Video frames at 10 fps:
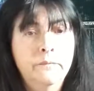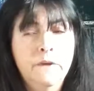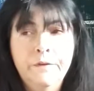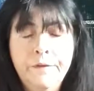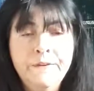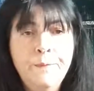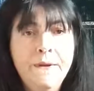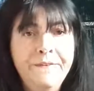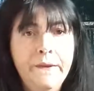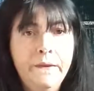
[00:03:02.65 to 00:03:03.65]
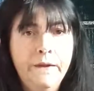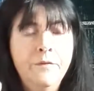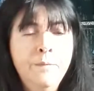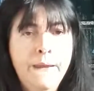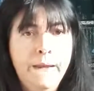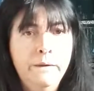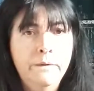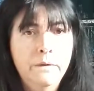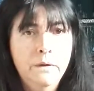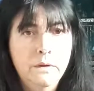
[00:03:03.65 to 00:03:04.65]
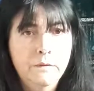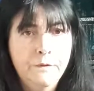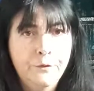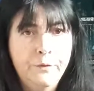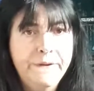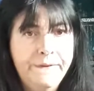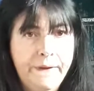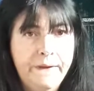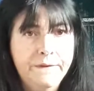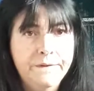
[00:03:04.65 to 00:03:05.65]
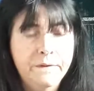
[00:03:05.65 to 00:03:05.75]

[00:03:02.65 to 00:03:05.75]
So that's why I say leave them in for 3 days.